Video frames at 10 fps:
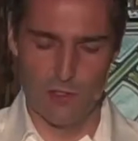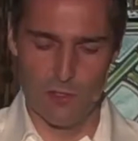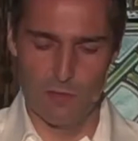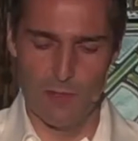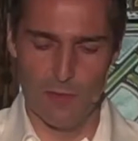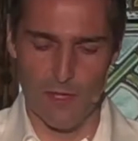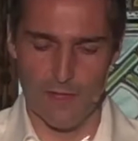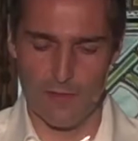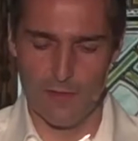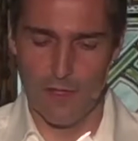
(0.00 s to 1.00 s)
you should be
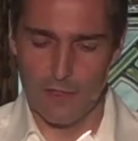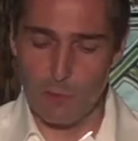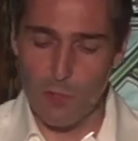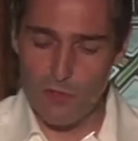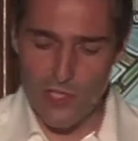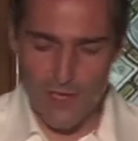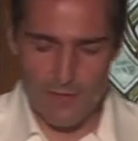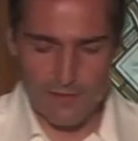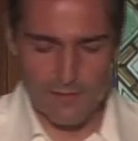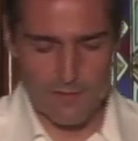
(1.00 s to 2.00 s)
worried. The
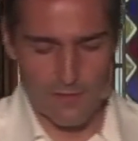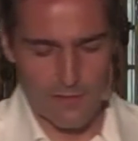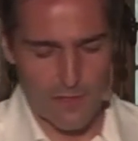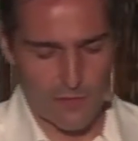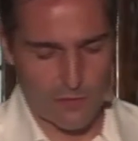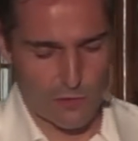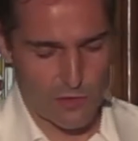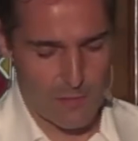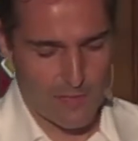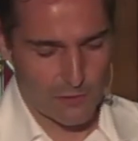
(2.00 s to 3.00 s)
blockchain is going
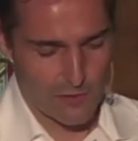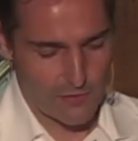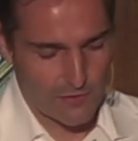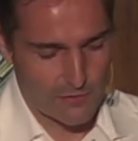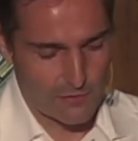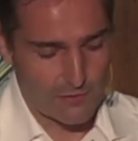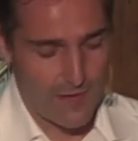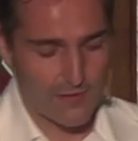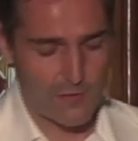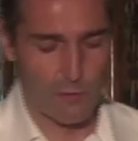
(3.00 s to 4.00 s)
to make organizations
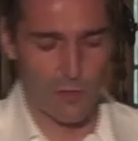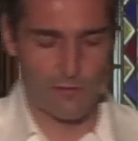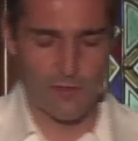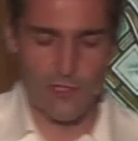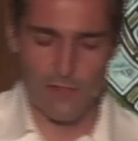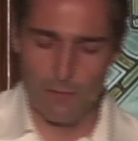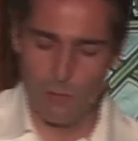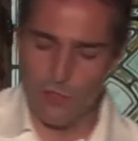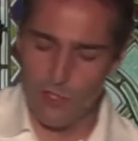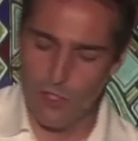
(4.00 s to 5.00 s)
faster, more efficient, and
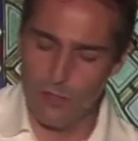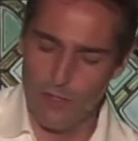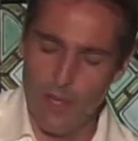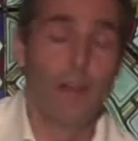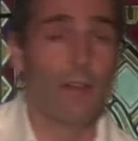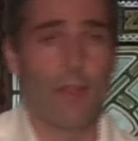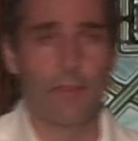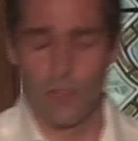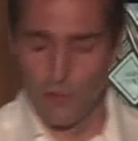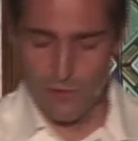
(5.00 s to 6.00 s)
more secure. Not
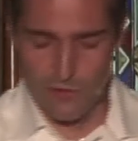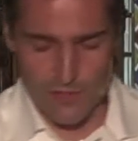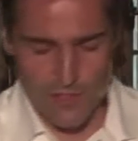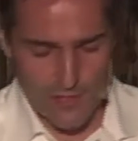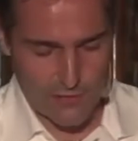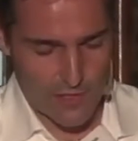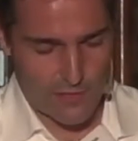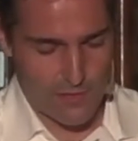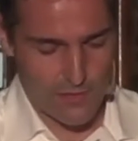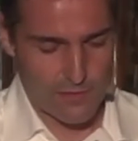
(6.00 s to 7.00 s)
the current
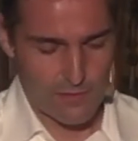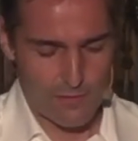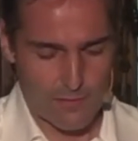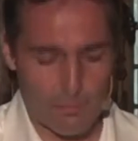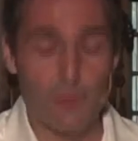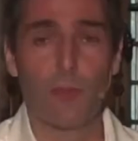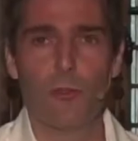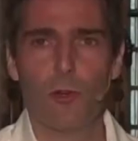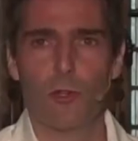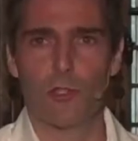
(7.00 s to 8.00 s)
generation, but the
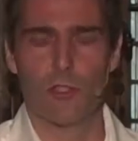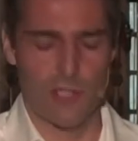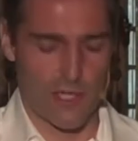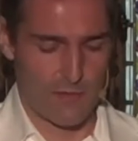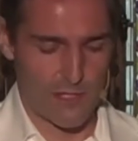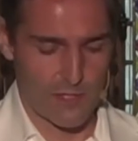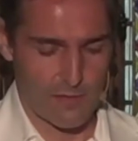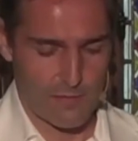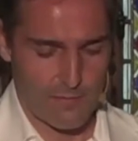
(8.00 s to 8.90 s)
third generation.